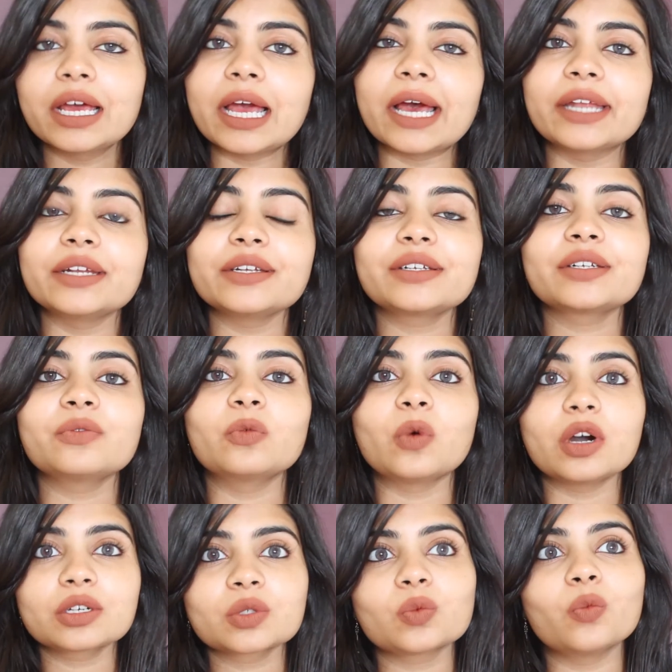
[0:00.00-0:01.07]
and it
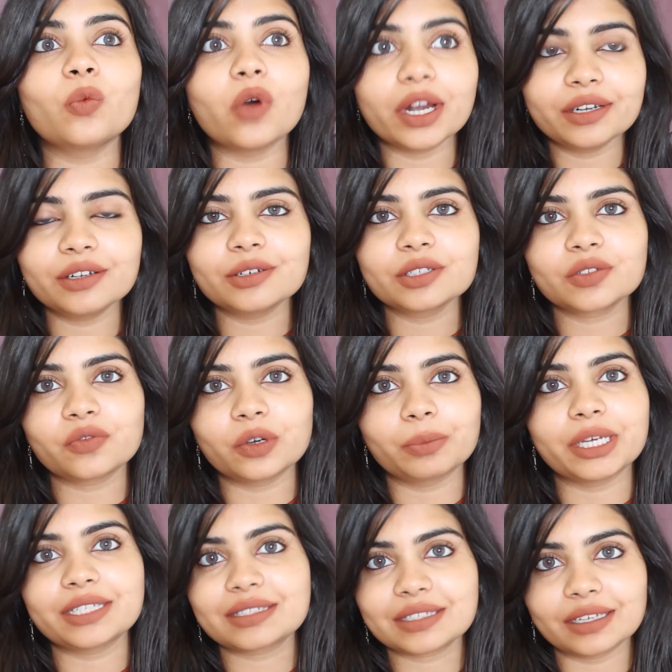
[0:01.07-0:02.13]
works wonders for
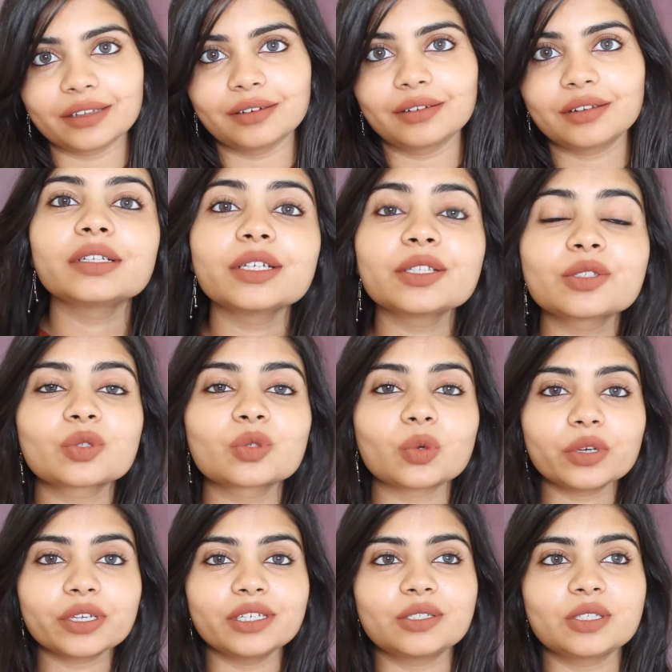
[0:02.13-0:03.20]
my skin. It's
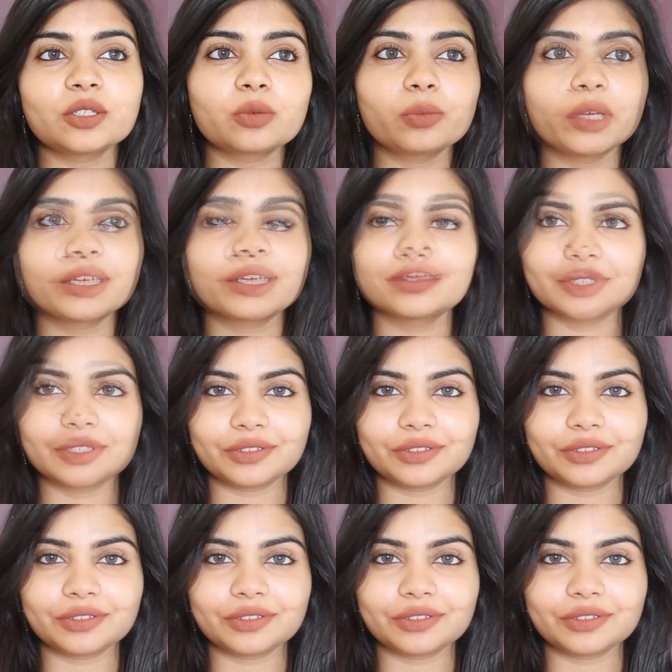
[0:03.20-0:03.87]
so easy to make. The